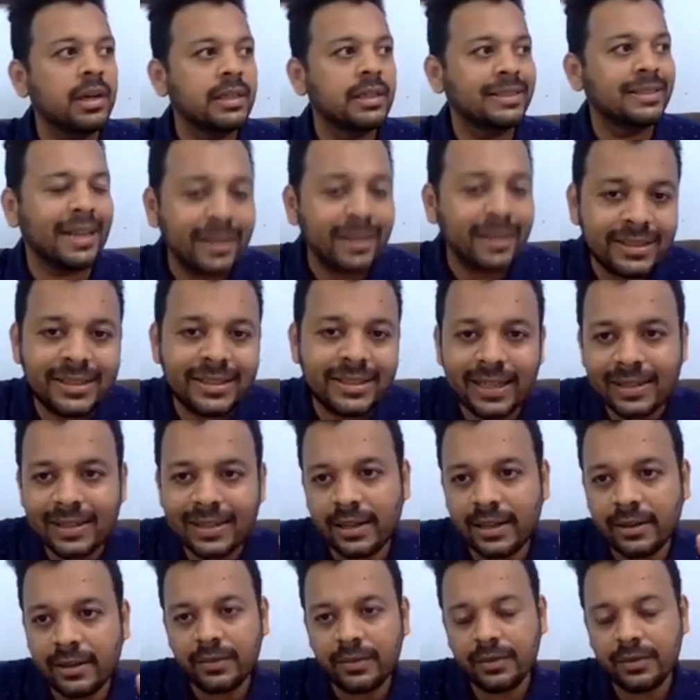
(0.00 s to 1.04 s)
started saying
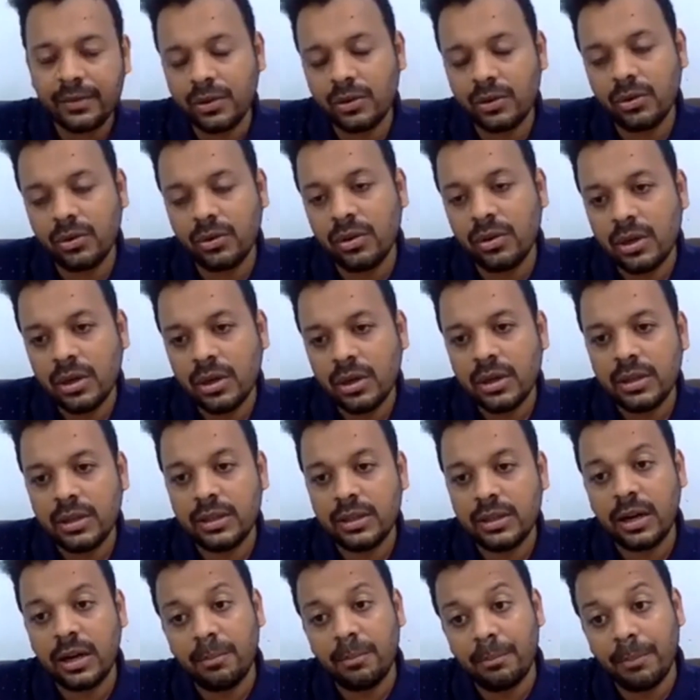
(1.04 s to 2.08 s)
that, you know,
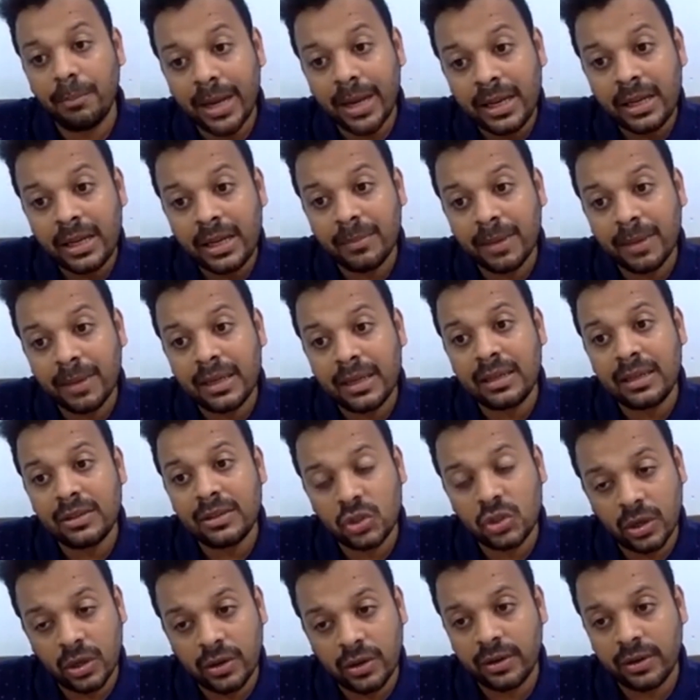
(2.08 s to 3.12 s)
there are many, many
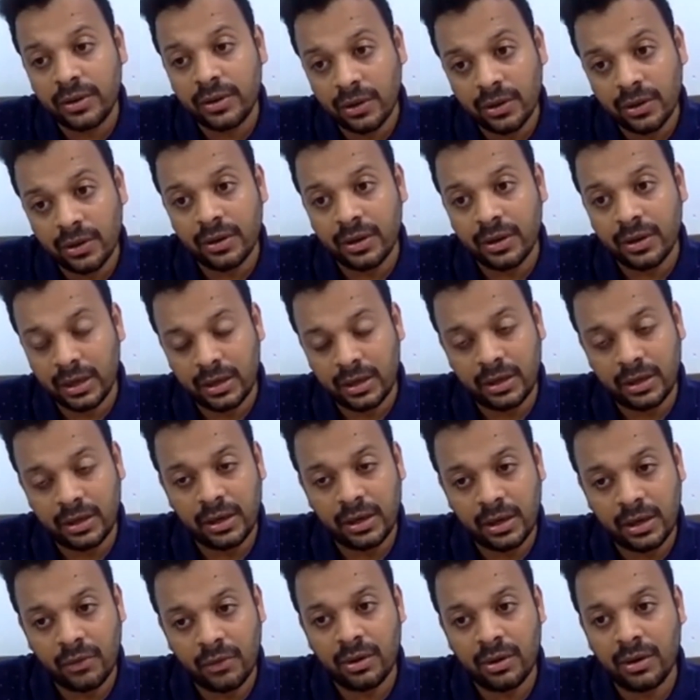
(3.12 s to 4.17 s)
children here in,
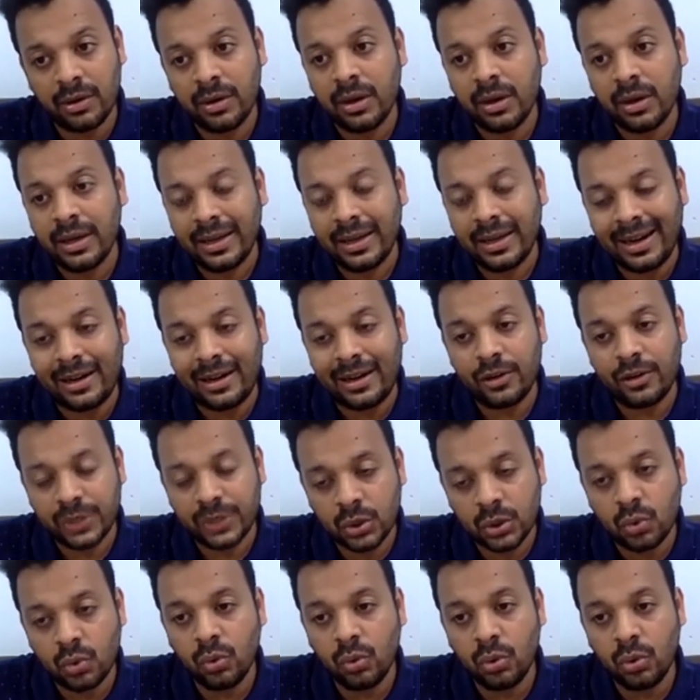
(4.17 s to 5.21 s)
in our kind of
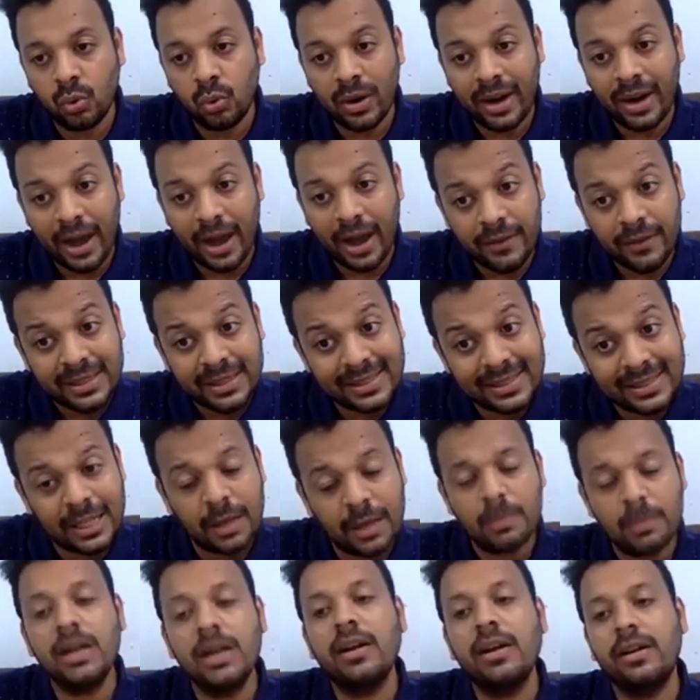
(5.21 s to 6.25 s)
school who are having
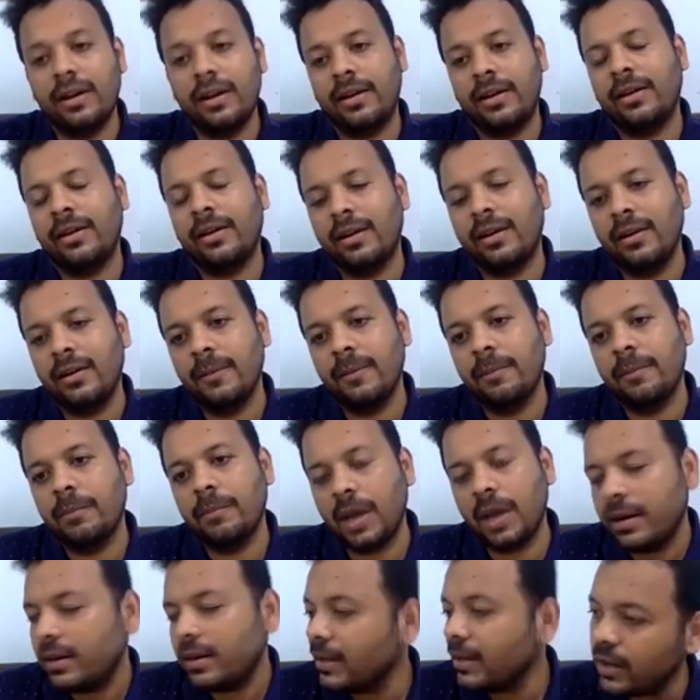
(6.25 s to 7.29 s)
similar diarrhea
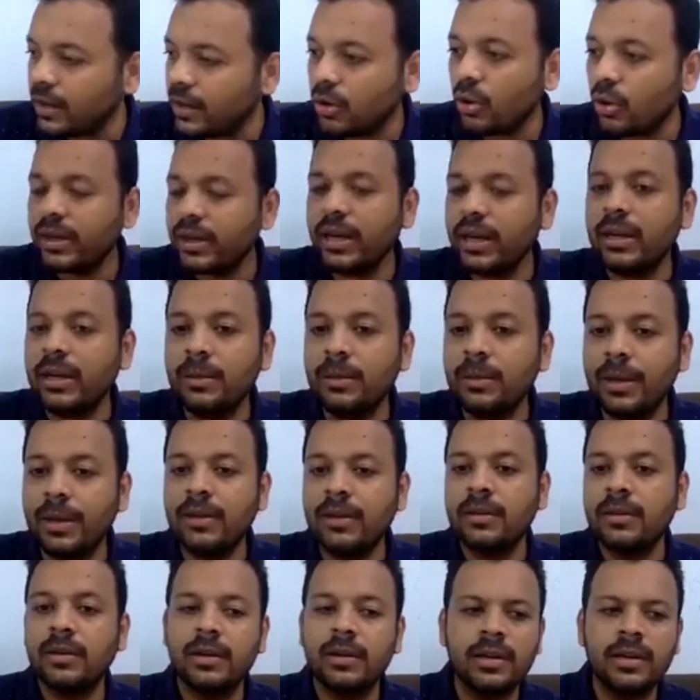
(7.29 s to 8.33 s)
and they are not getting
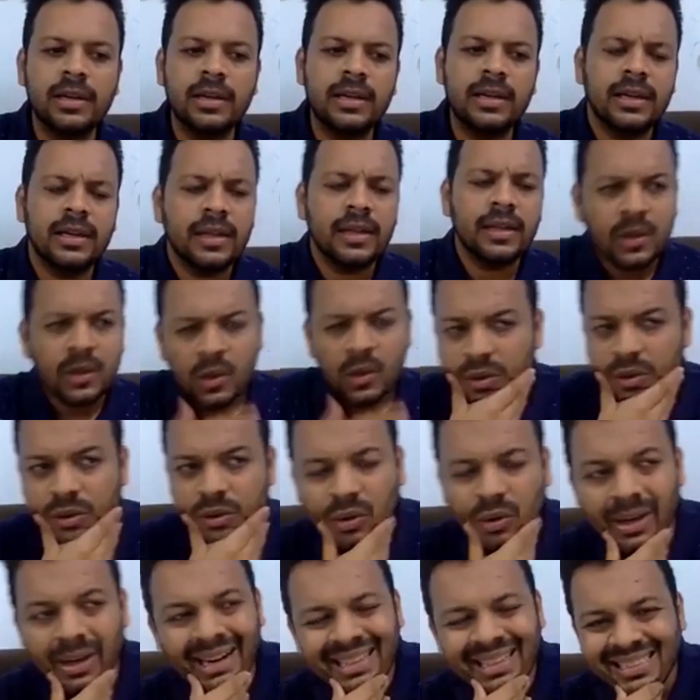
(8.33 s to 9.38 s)
better.
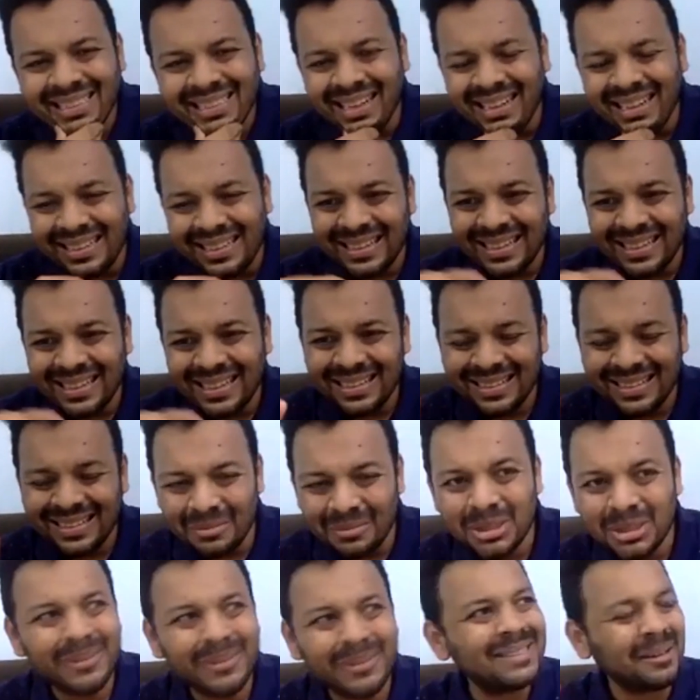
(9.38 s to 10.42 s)
So Kent started thinking there
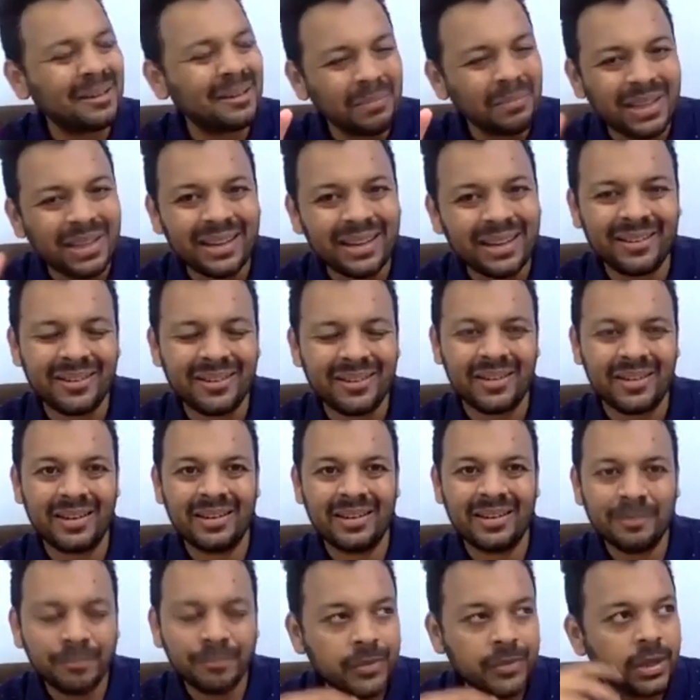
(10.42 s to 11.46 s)
must be something here,
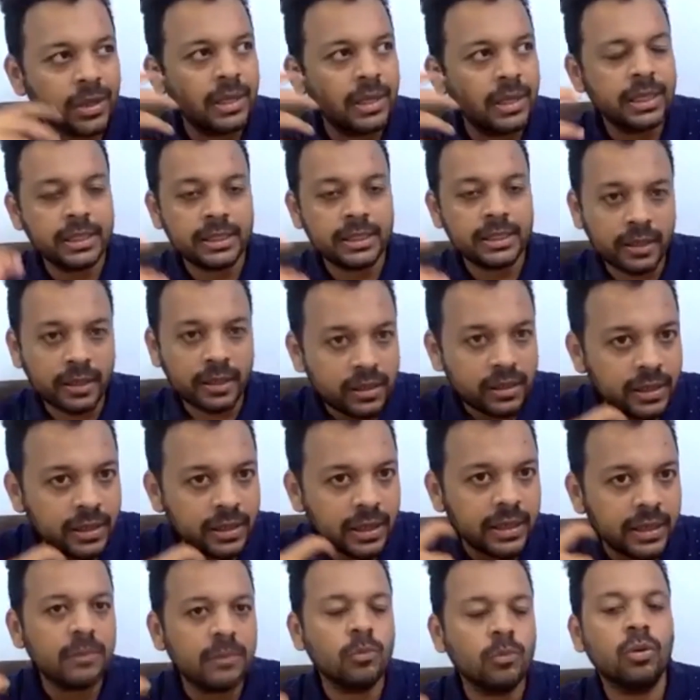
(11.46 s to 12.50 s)
and he started
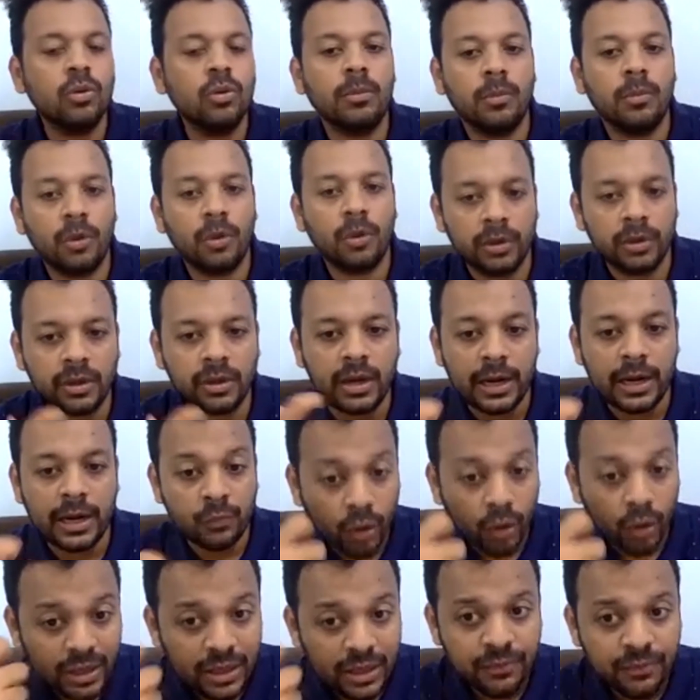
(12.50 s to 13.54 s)
thinking more about it. And
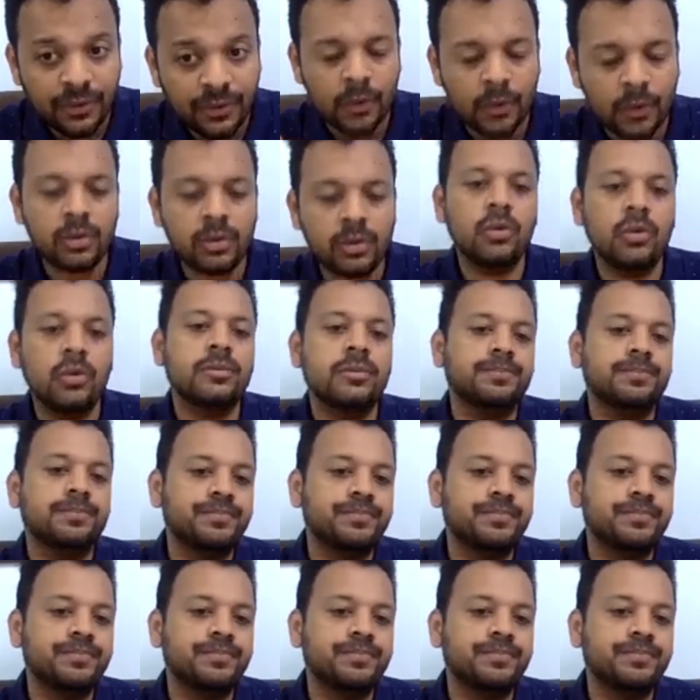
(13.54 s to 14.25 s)
what he found out